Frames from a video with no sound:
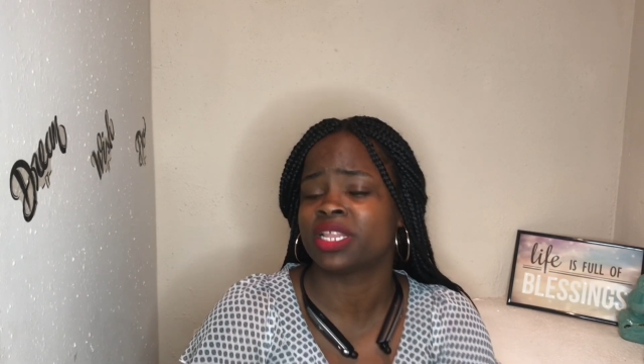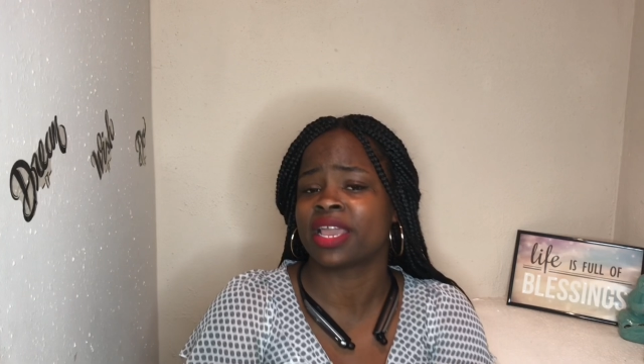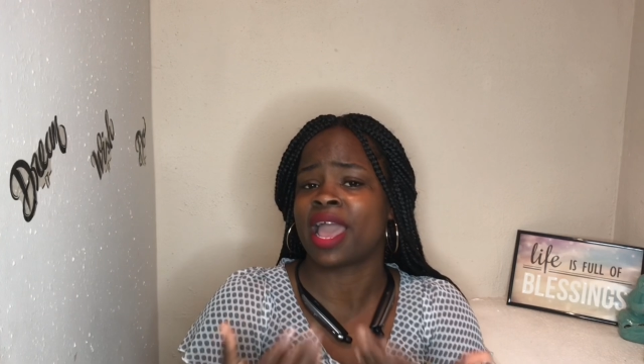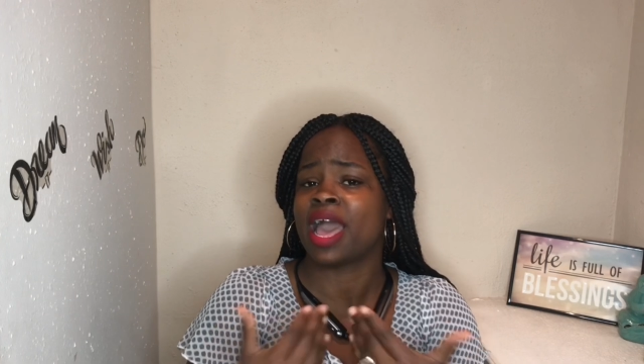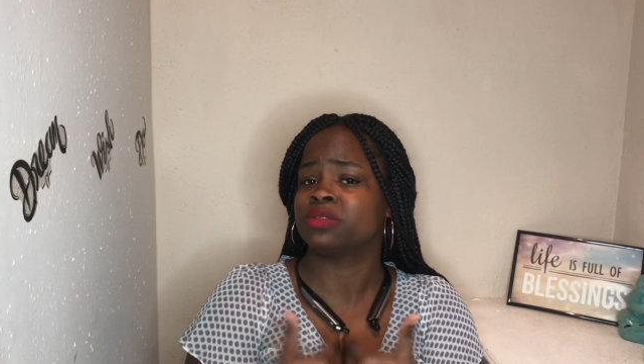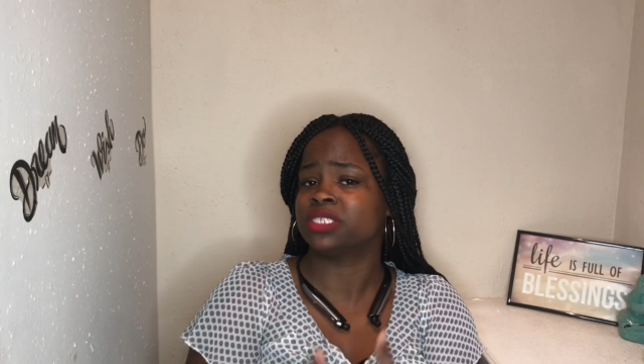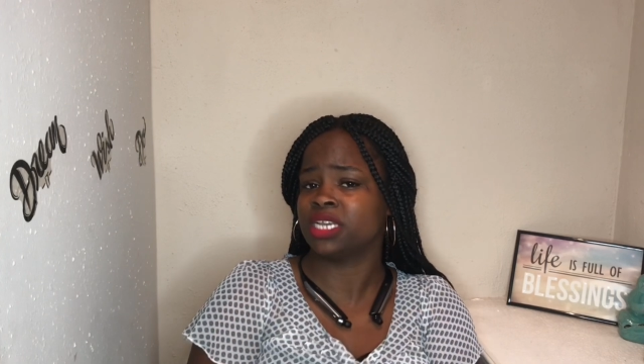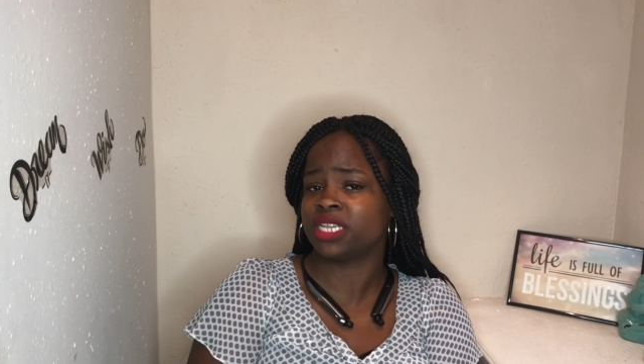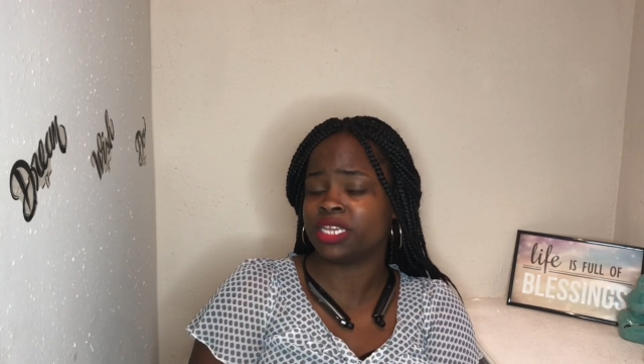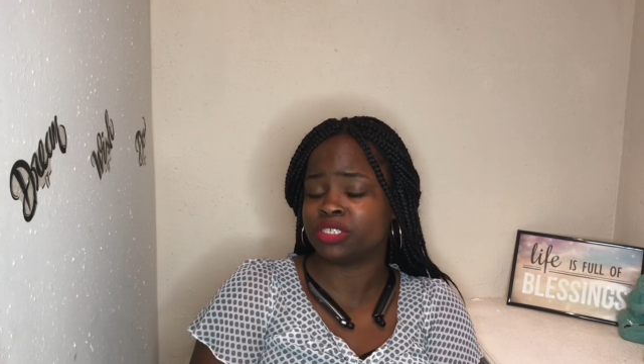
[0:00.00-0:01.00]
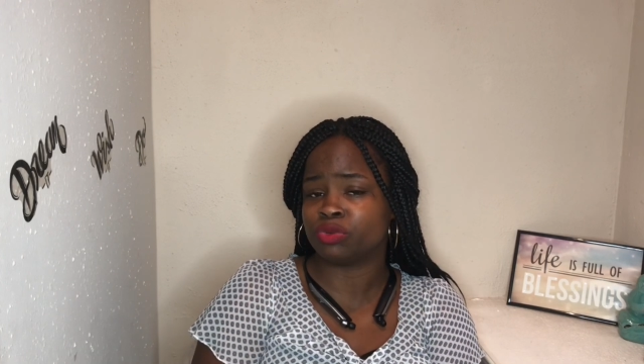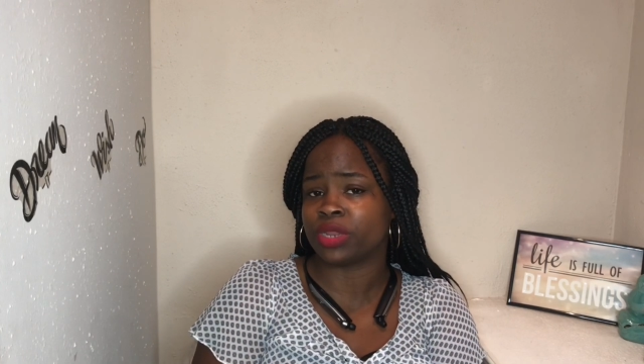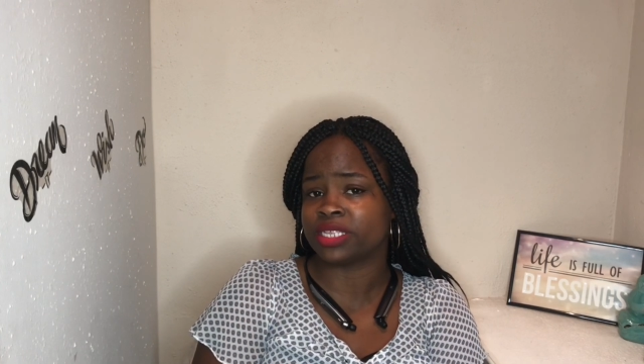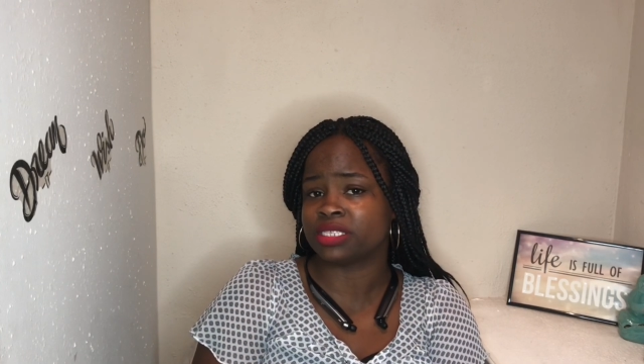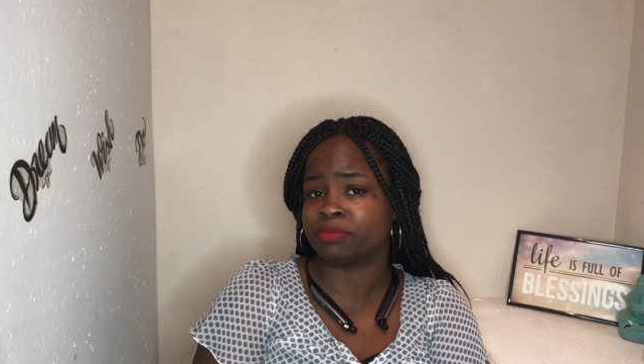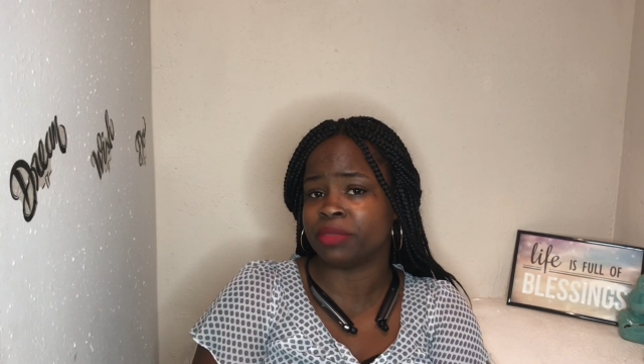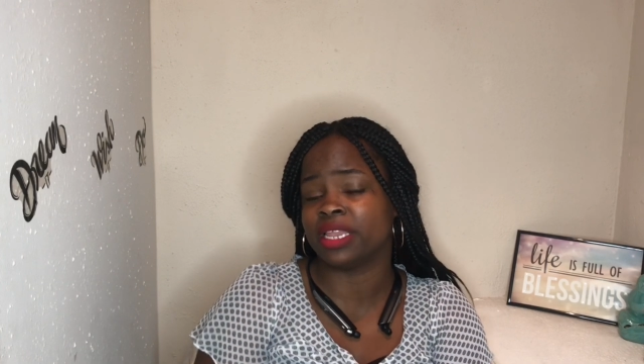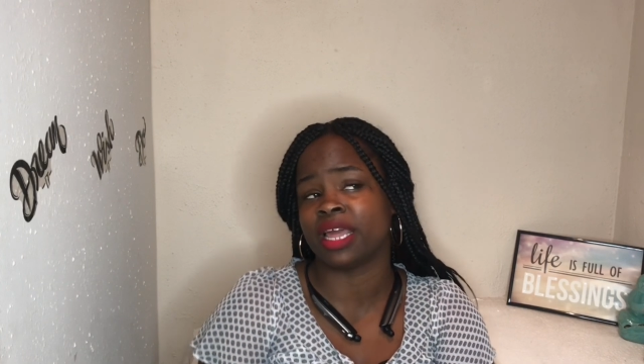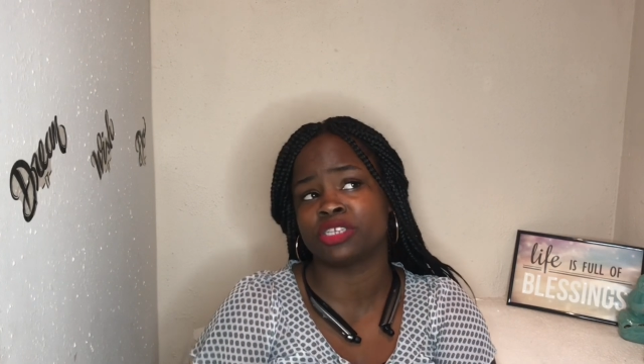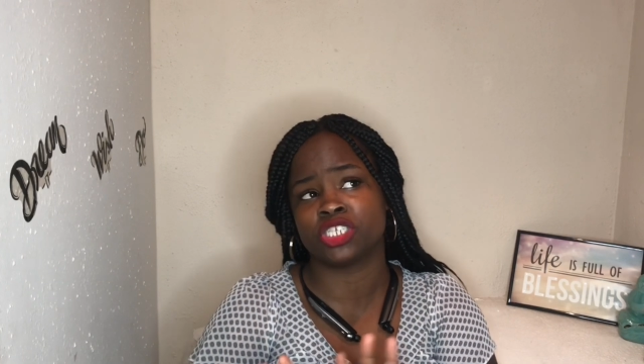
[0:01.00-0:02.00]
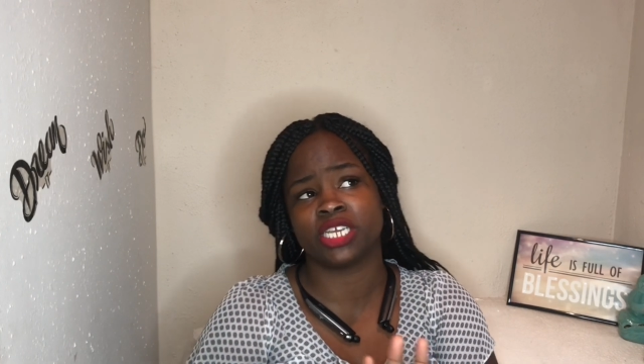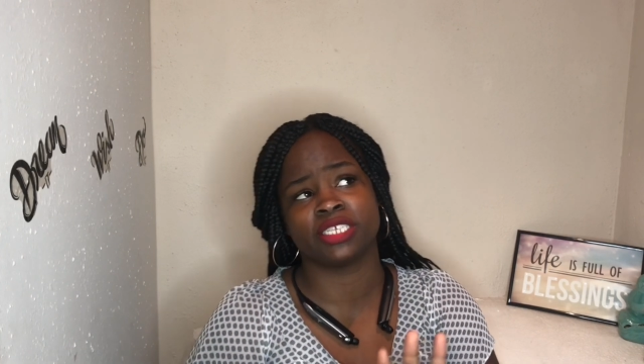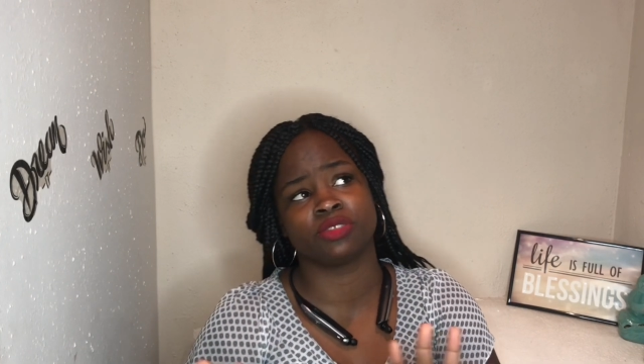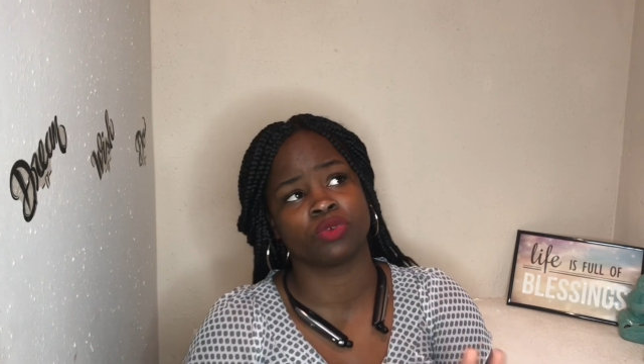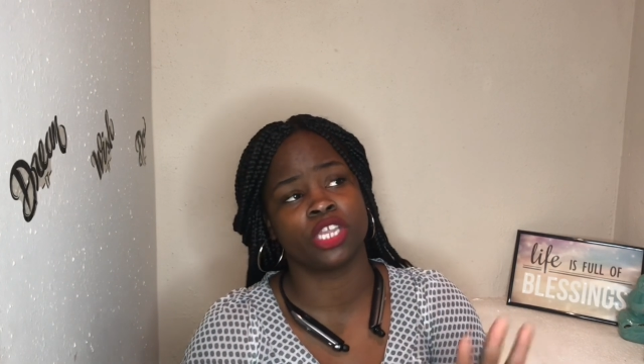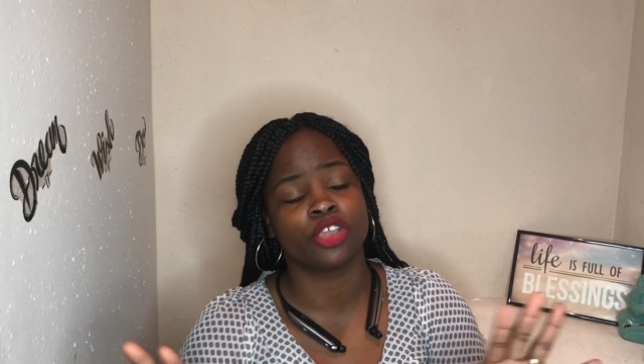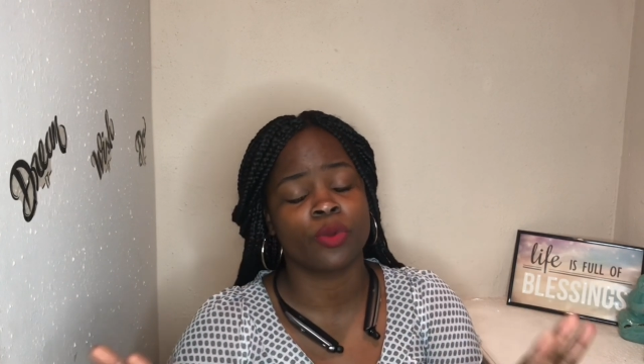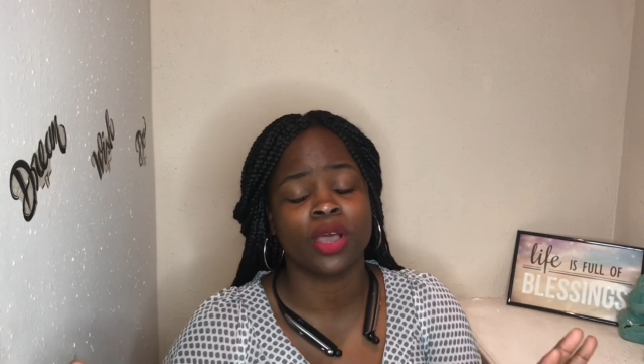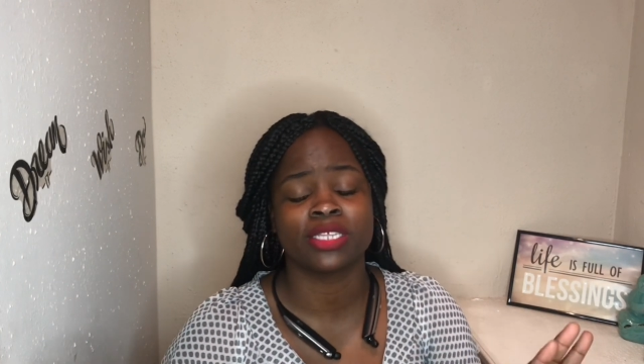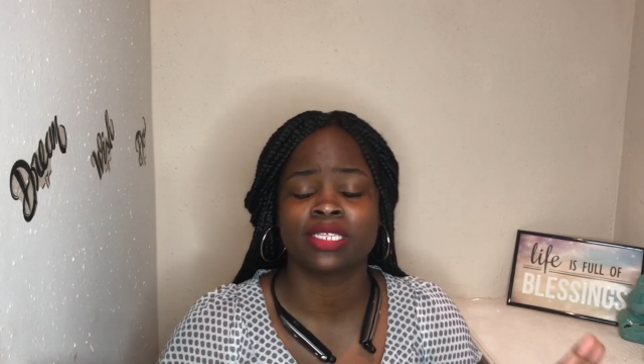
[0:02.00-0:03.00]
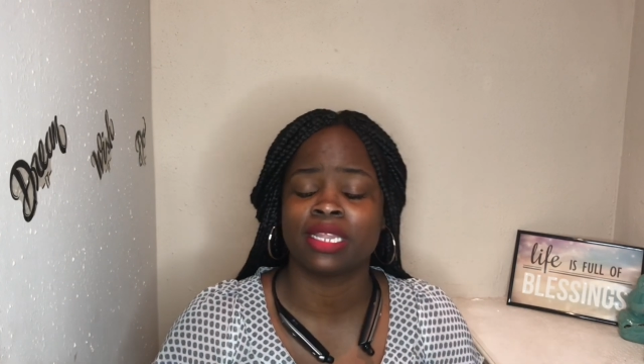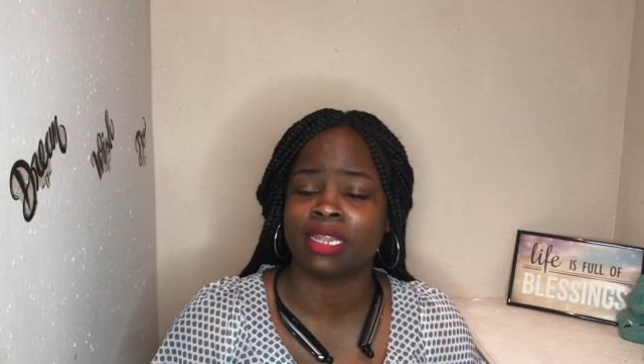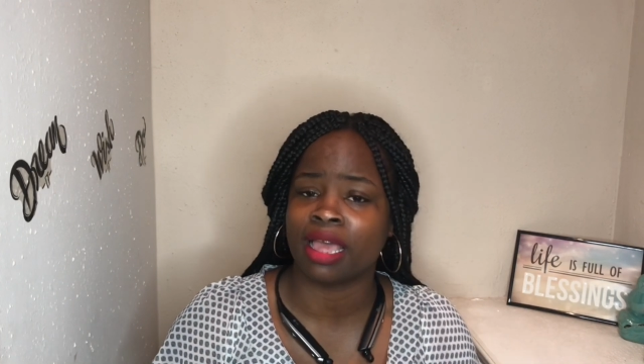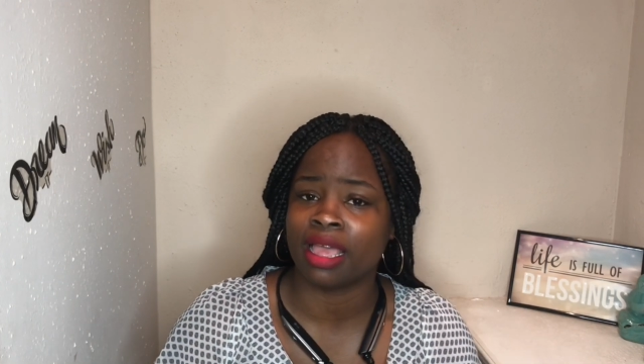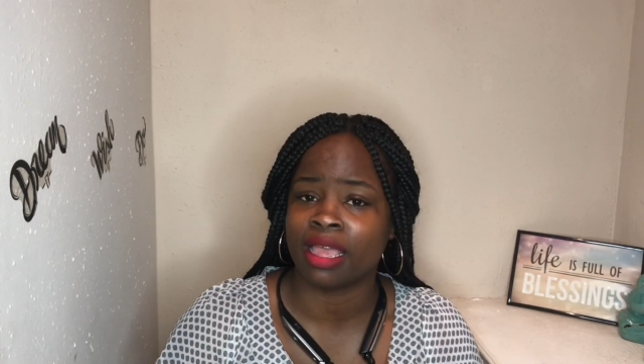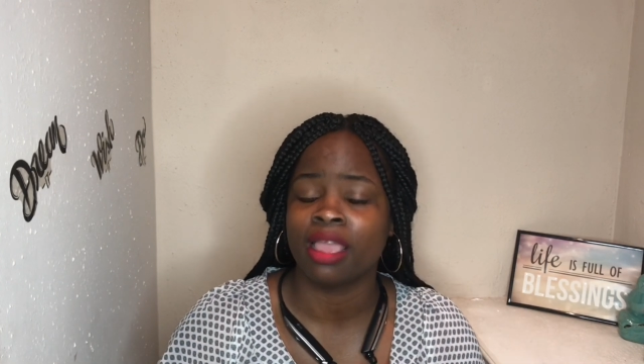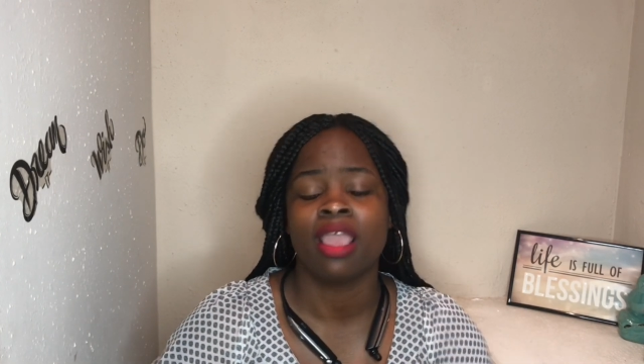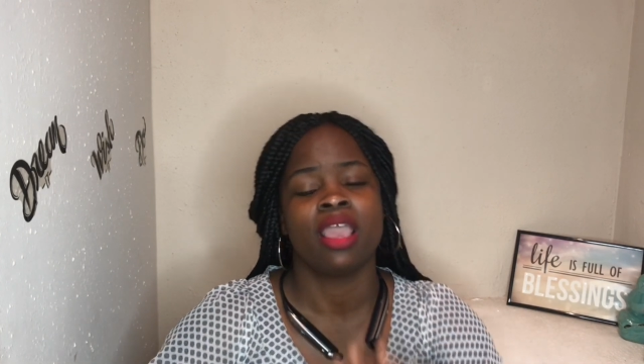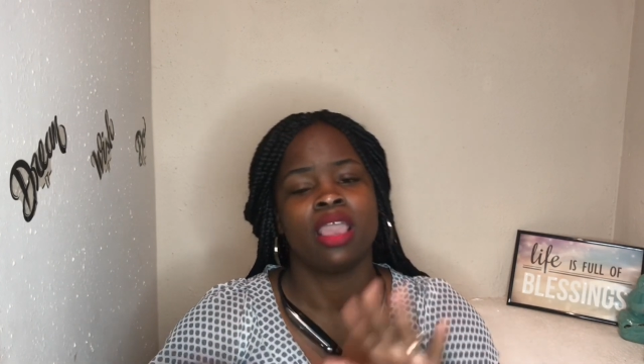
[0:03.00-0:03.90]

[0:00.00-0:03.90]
Like, how dare they do that to me? Like, she has really crossed the line